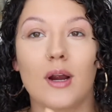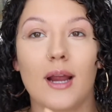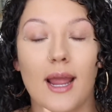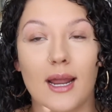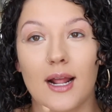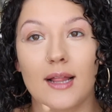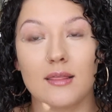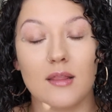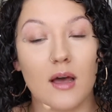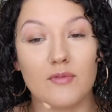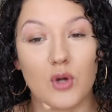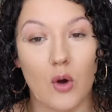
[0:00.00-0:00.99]
and I
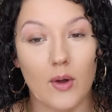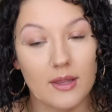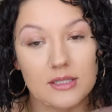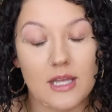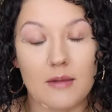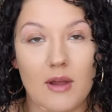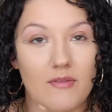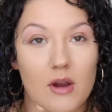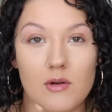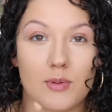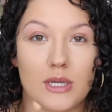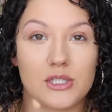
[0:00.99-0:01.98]
love going. It's like my
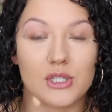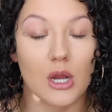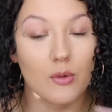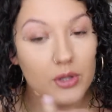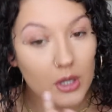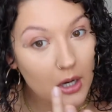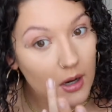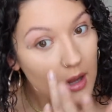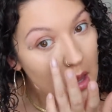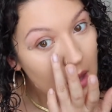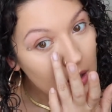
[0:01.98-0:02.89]
favorite place to go with her.